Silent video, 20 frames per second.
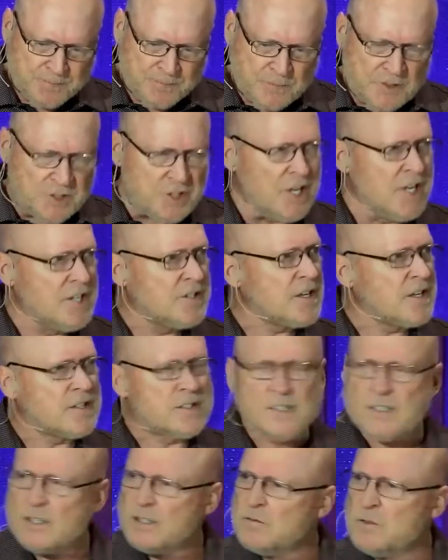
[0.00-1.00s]

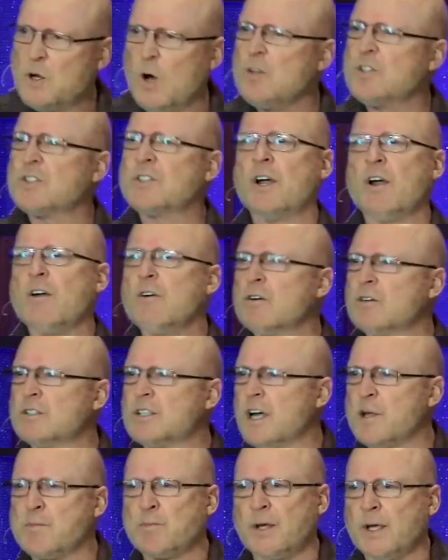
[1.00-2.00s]
Jesus, no
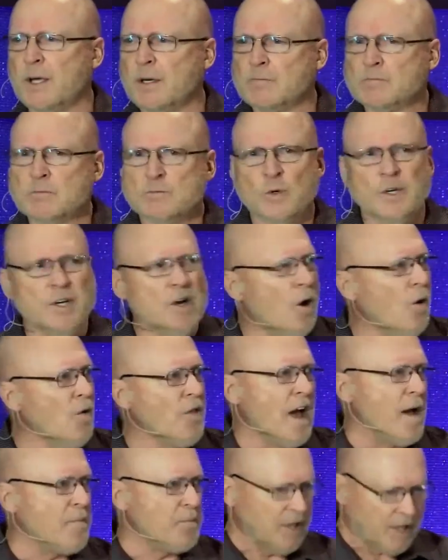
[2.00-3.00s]
stereotyping. We know
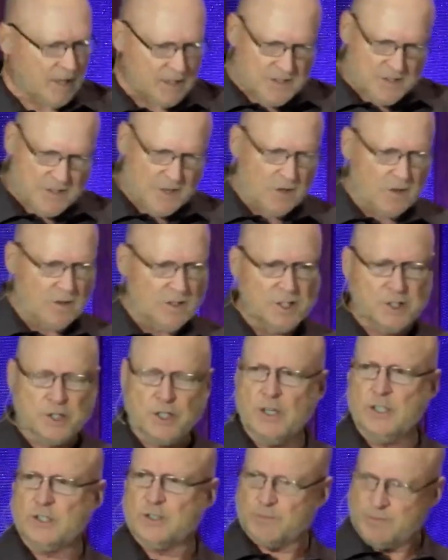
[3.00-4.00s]
that because the early
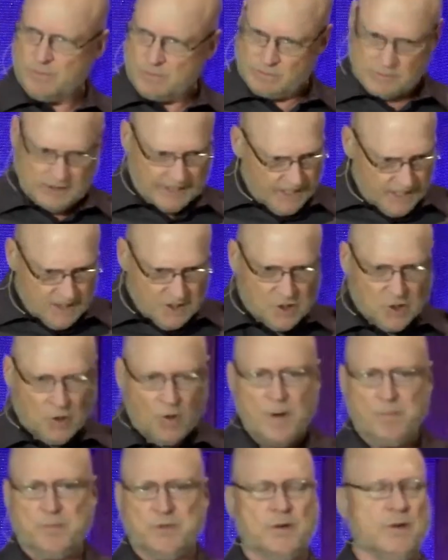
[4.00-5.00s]
church in
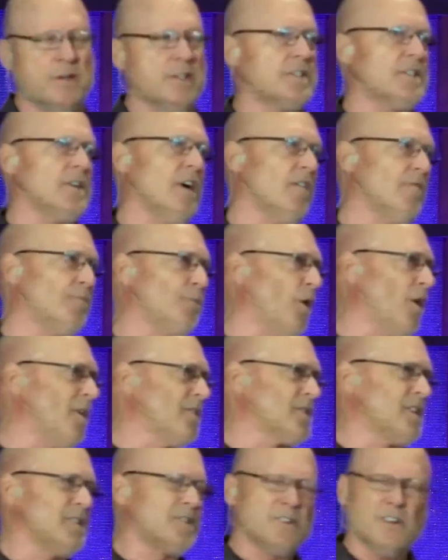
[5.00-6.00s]
Scripture itself, Paul
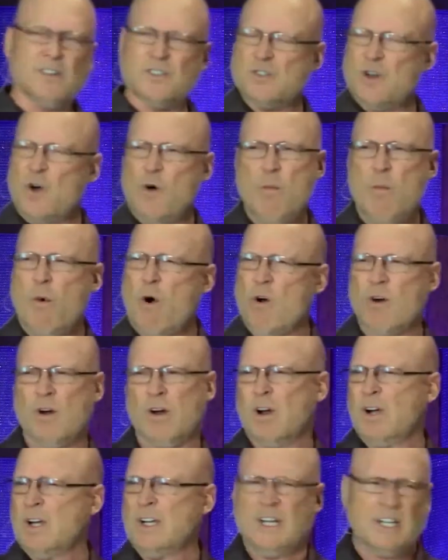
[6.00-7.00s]
says there's no more
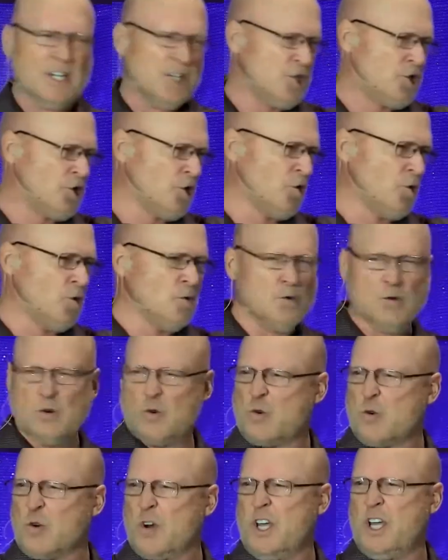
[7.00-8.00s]
Jew,
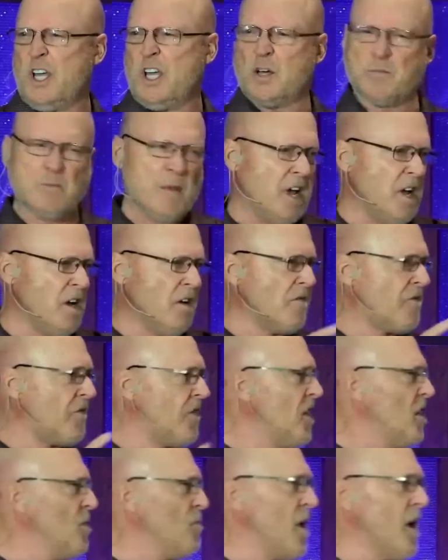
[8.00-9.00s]
Greek, male,
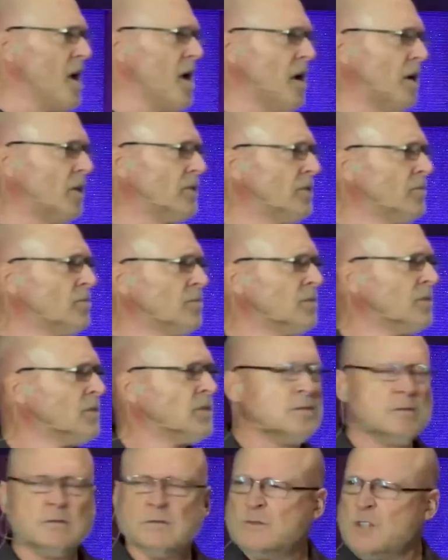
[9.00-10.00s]
female.
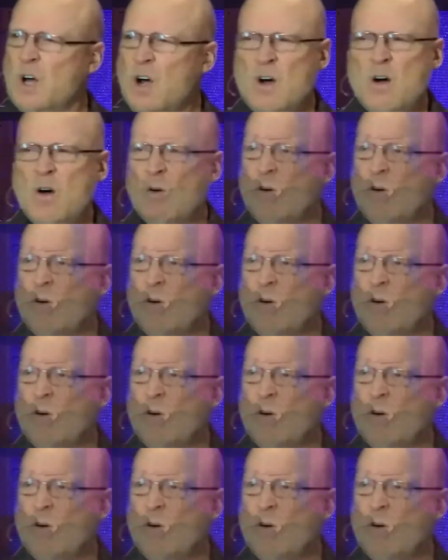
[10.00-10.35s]
No,